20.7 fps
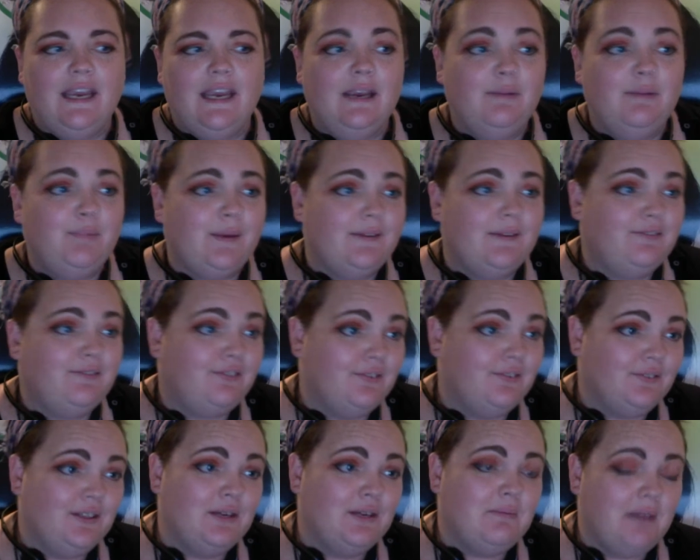be
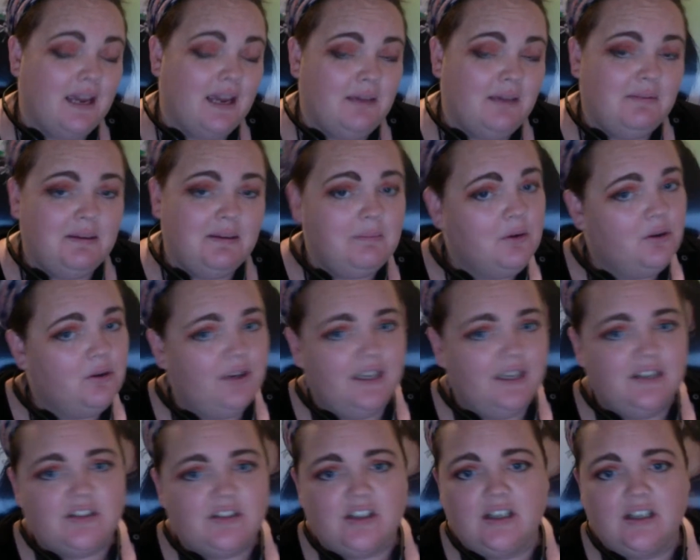more
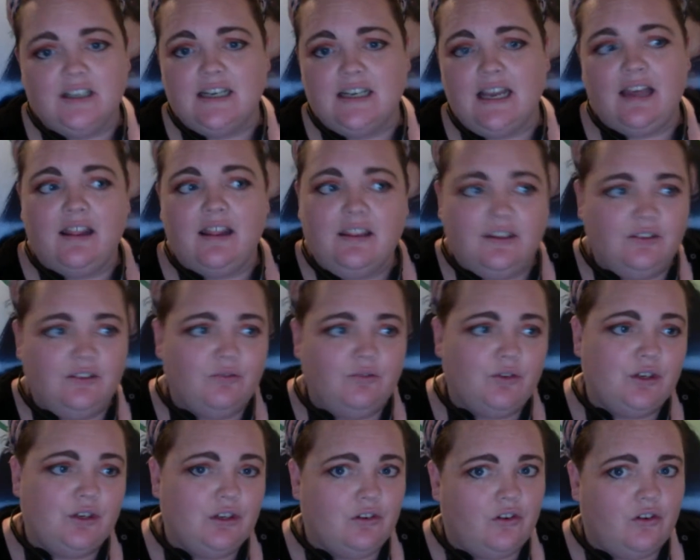itchier now that
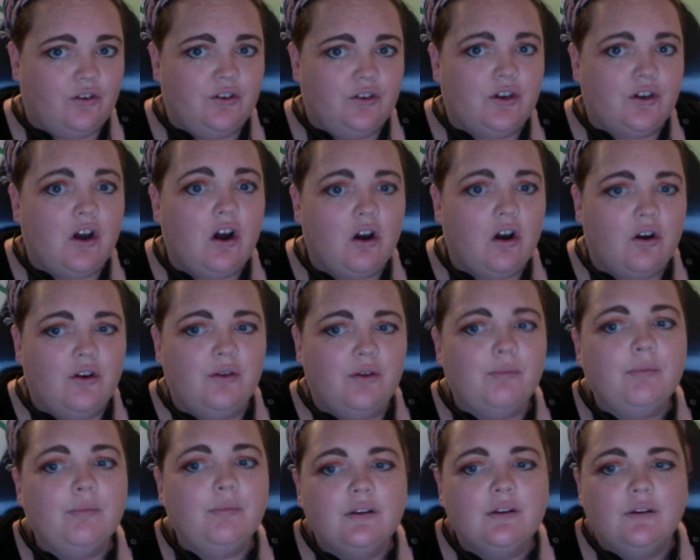you're
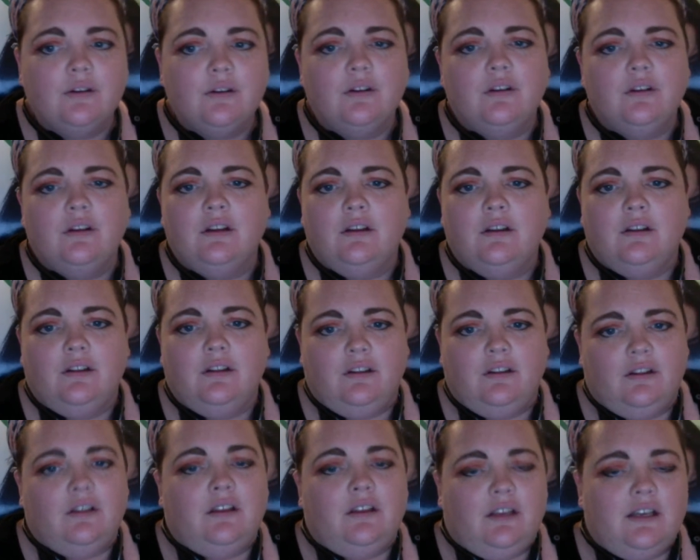home
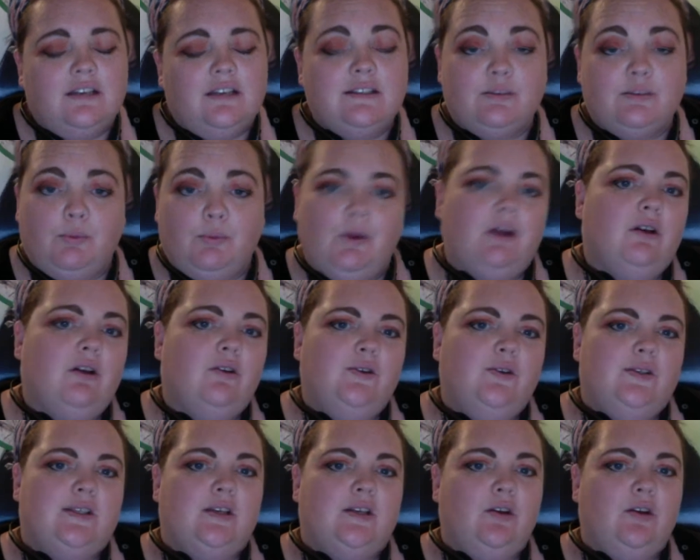as well.
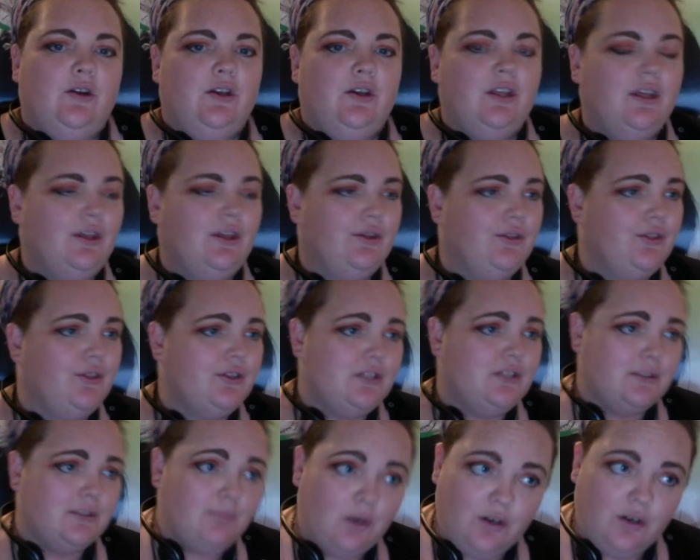So the
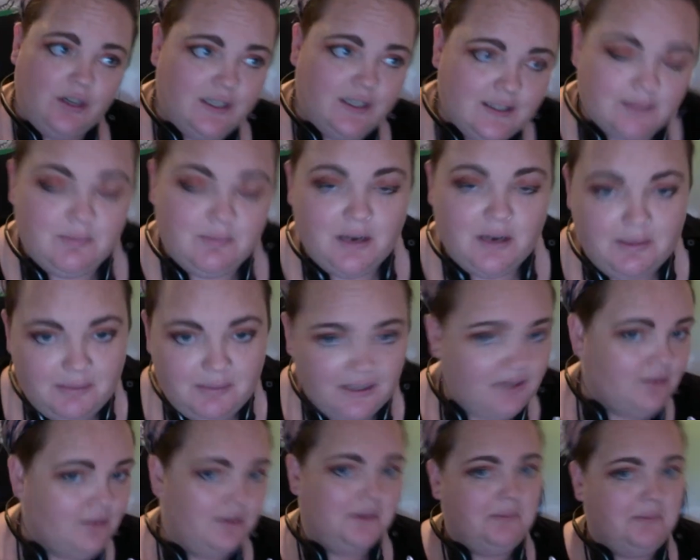Demodex might be
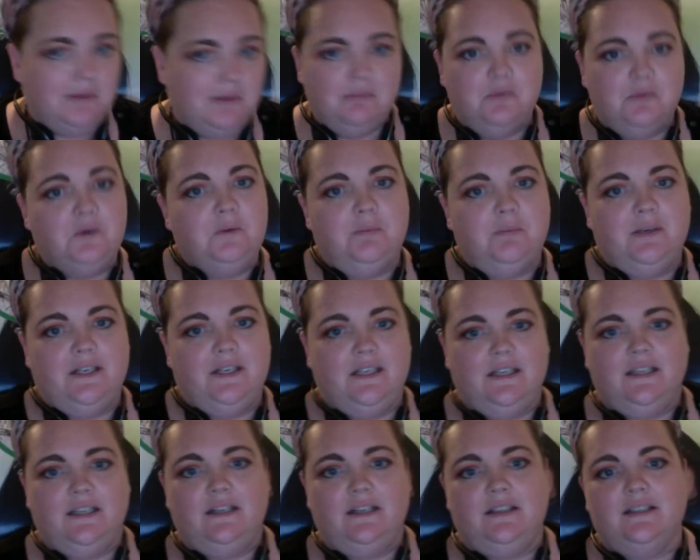going a bit more
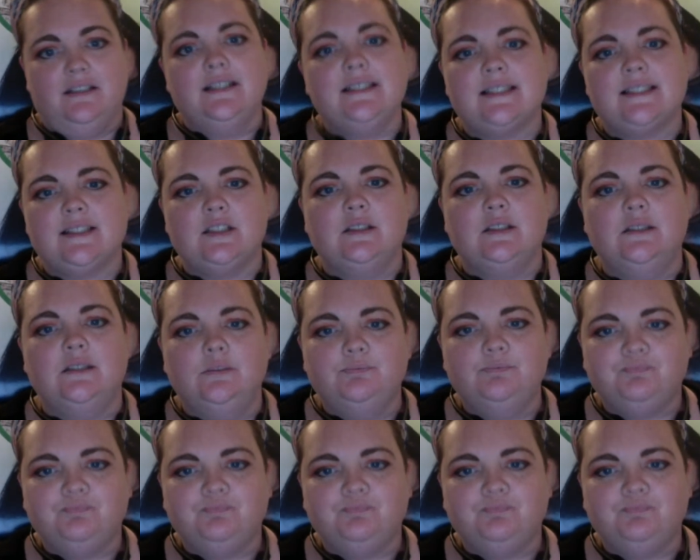bananas. So